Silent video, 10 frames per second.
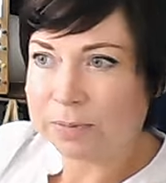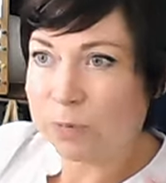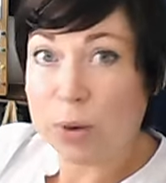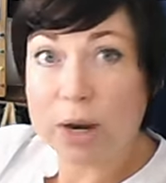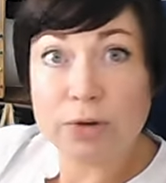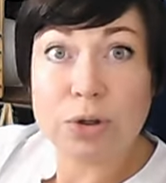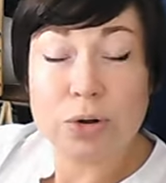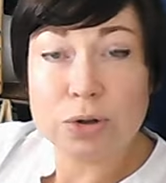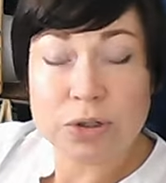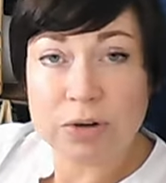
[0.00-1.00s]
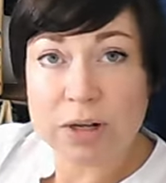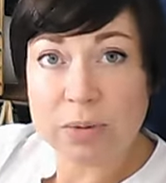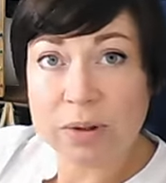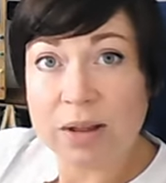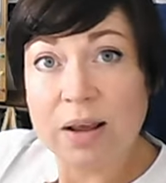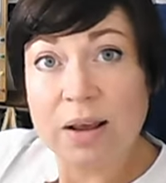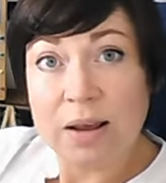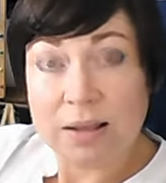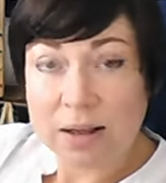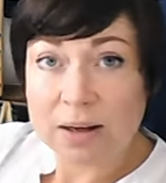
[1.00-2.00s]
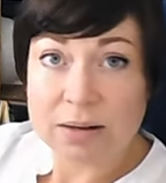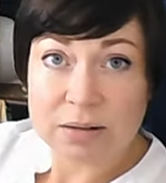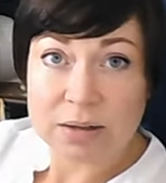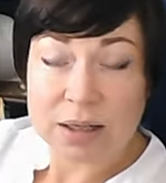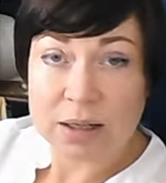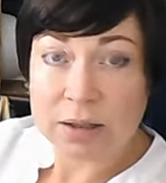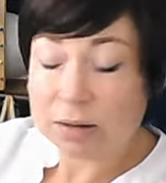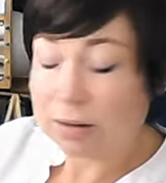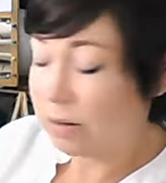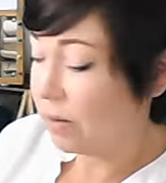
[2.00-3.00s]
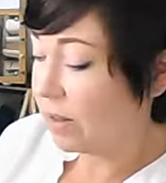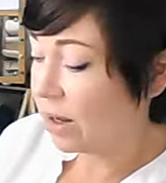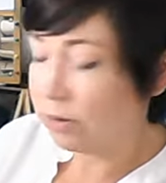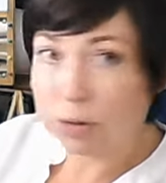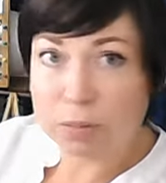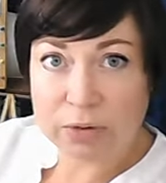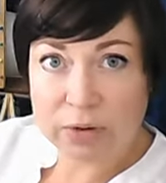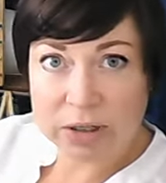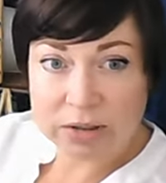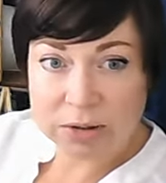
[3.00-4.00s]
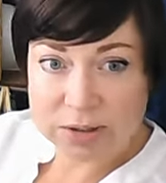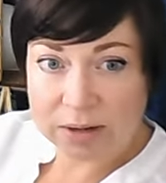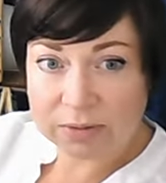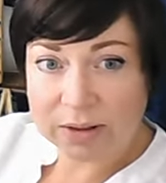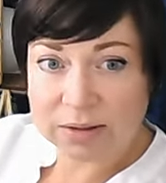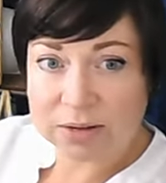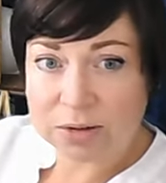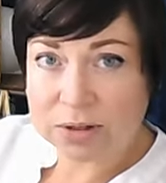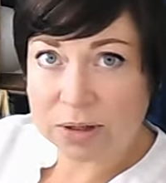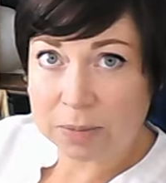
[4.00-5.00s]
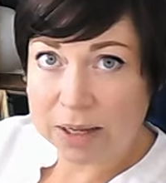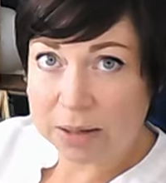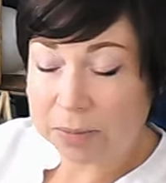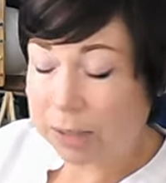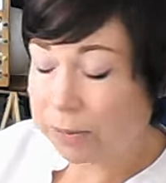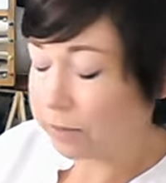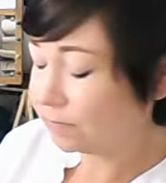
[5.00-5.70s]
whatever you use to write with, then that, if you prefer to use that rather than using pen and paper.